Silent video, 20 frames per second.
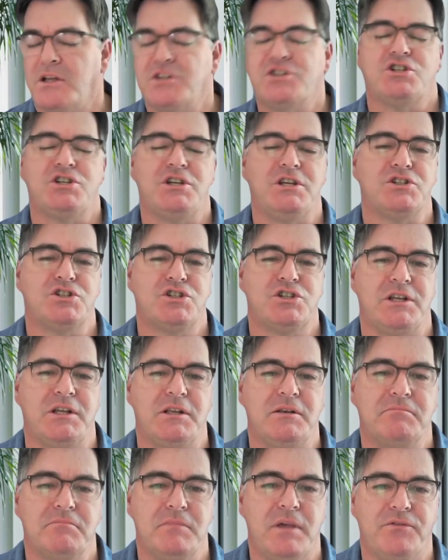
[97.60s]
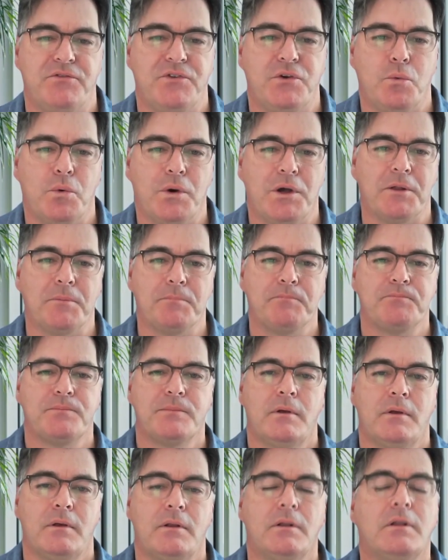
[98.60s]
cheat sheet, if you will.
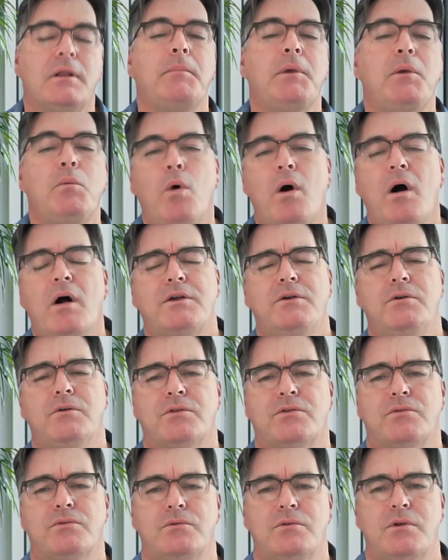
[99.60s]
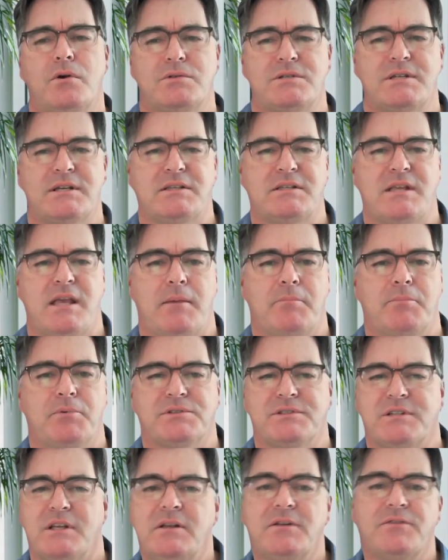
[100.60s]
Let me walk you through those
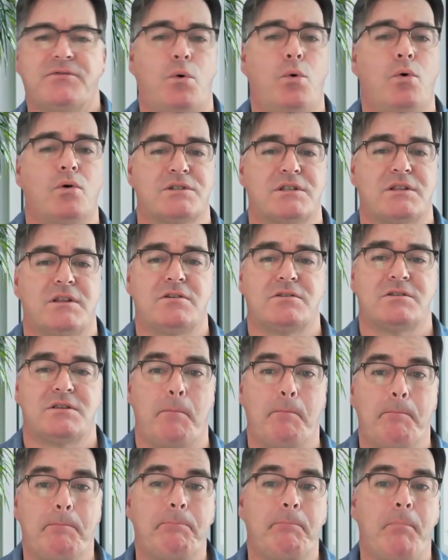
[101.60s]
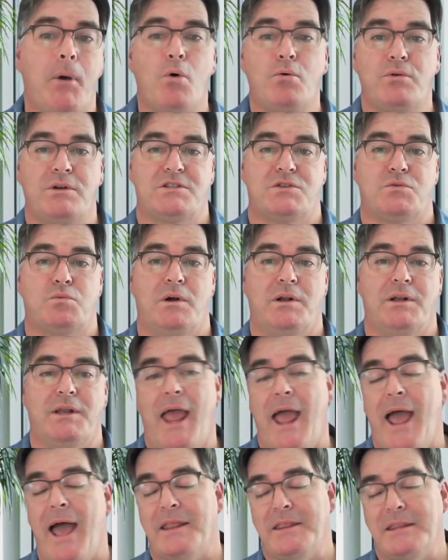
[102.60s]
examples. And of course, there's a bonus one
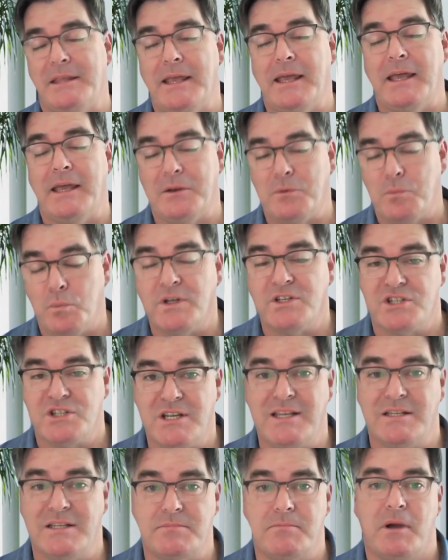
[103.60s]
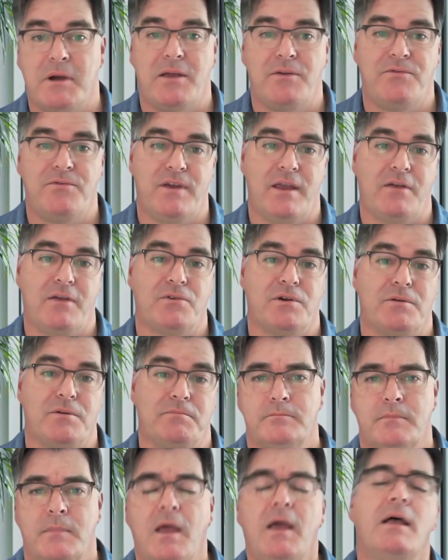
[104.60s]
at the end, which is my favorite.
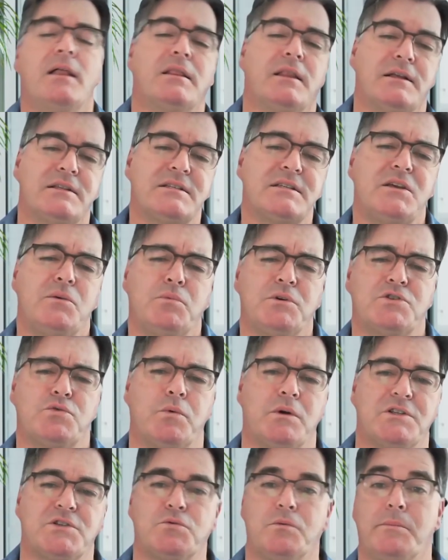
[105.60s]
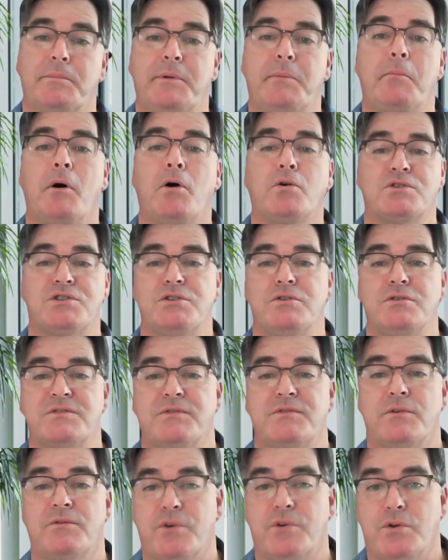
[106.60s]
Let's see which ones will be most
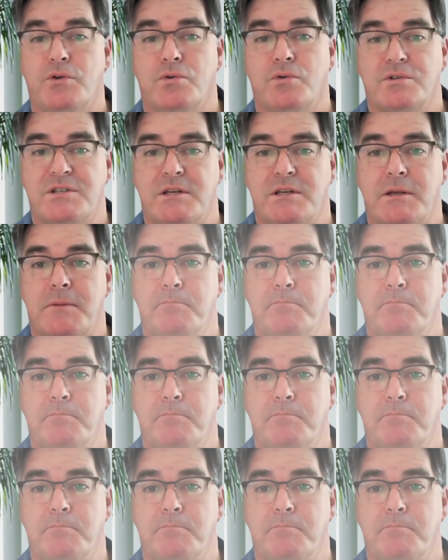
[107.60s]
useful for your team.